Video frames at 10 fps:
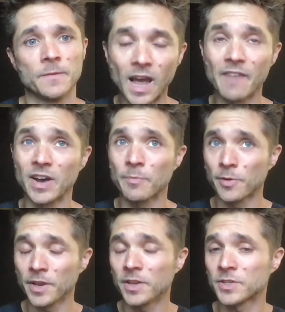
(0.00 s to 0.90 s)
I've got a
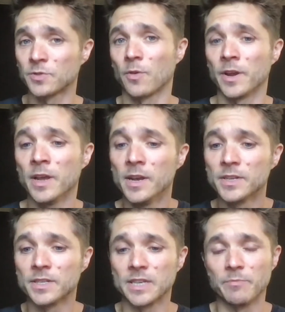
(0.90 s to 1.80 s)
pretty good story
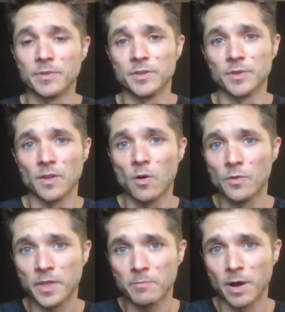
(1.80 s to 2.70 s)
since I've been doing the whole
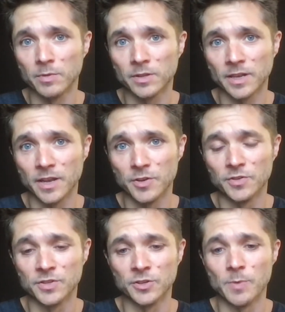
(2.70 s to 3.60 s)
thing publicly on
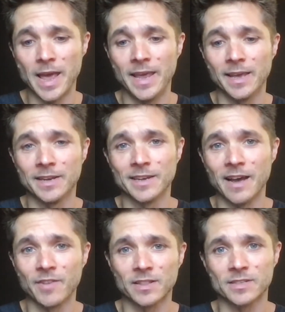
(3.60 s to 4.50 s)
YouTube, and
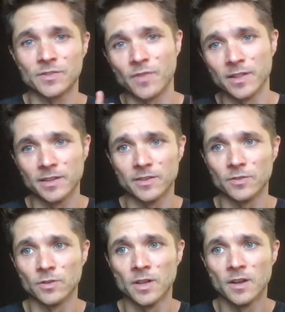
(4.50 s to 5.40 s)
I've got this fun
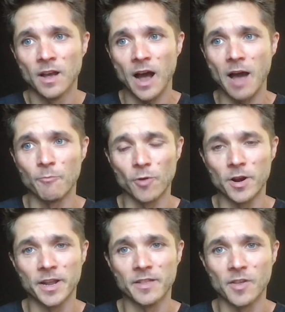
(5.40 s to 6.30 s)
little, I'm
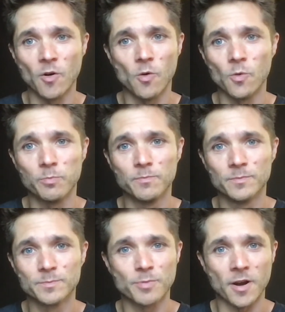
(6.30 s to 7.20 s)
running the whole
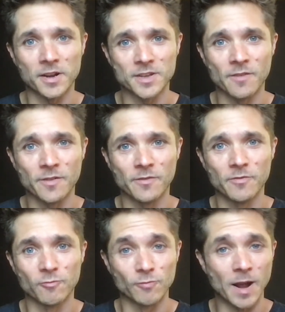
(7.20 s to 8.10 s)
product off
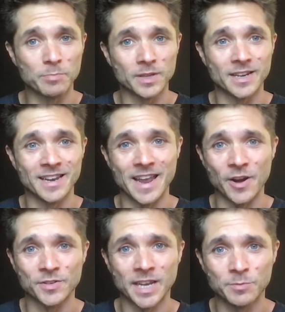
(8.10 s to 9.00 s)
of Replit and
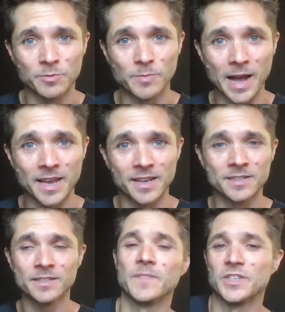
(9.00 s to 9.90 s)
Airtable
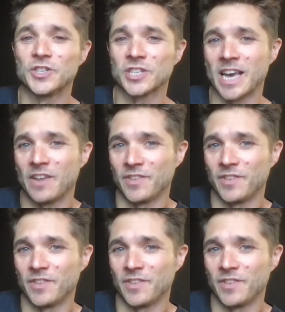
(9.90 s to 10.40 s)
backend. It's just kind of an